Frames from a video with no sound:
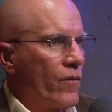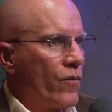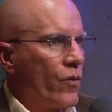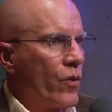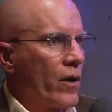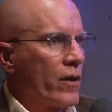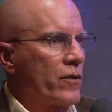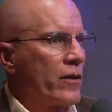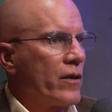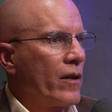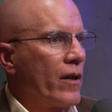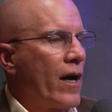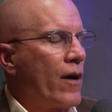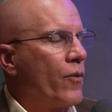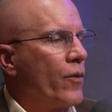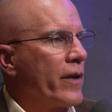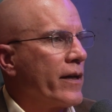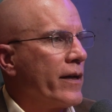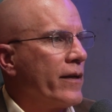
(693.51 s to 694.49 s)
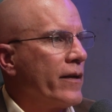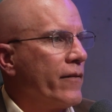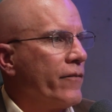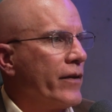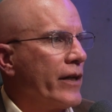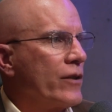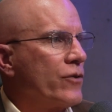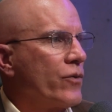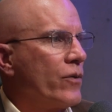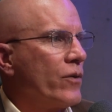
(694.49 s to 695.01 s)
works a lot with
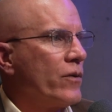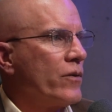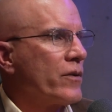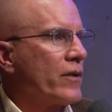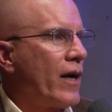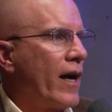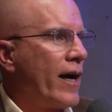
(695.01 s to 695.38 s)
individuals.